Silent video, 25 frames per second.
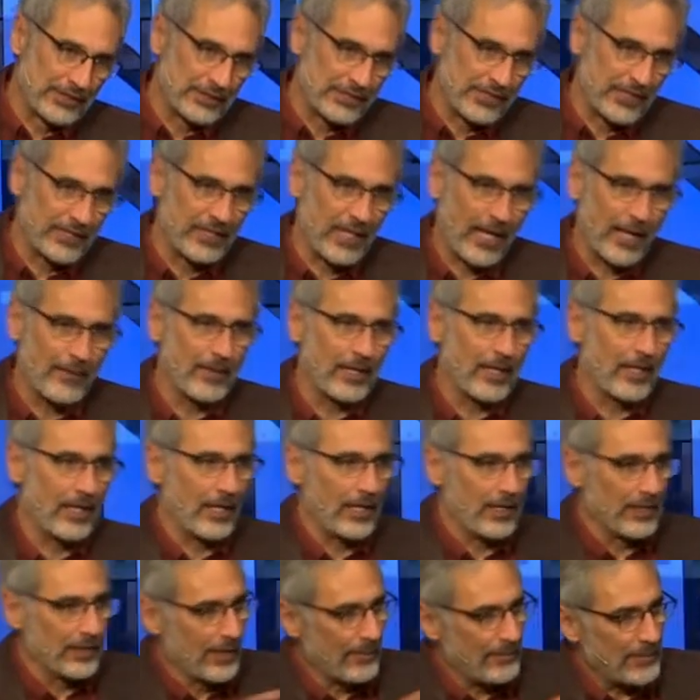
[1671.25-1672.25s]
She said, I, uh,
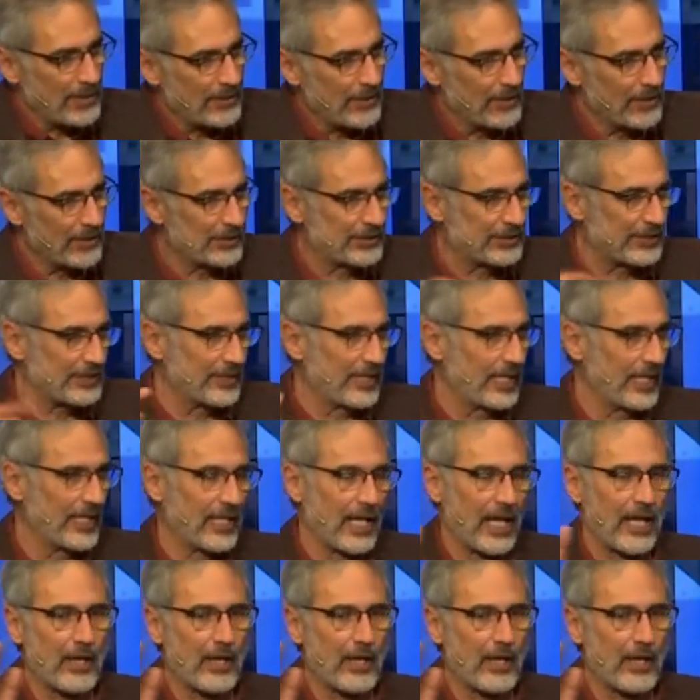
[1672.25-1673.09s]
let me do this again